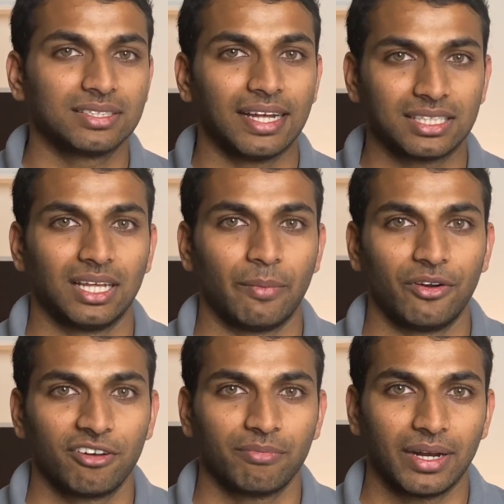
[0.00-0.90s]
That's the
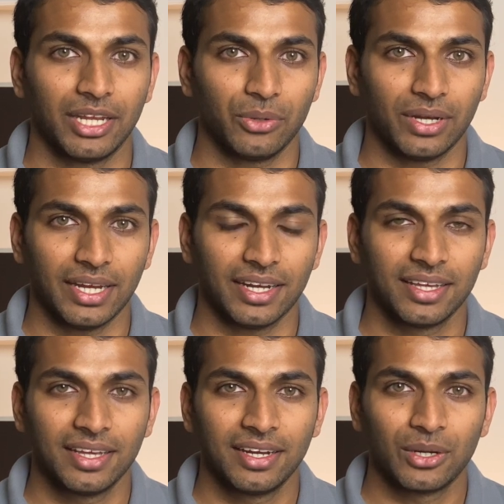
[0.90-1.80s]
amount of money you need
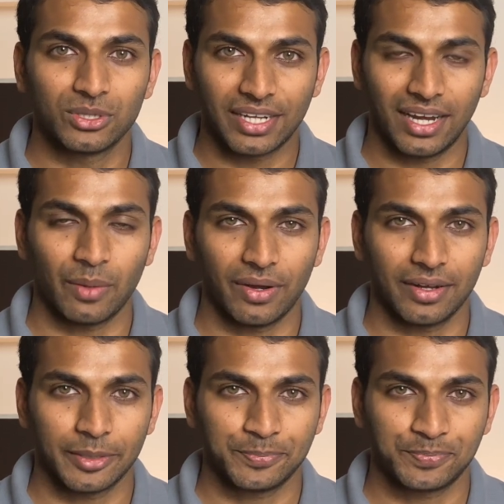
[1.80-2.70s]
to stay in America.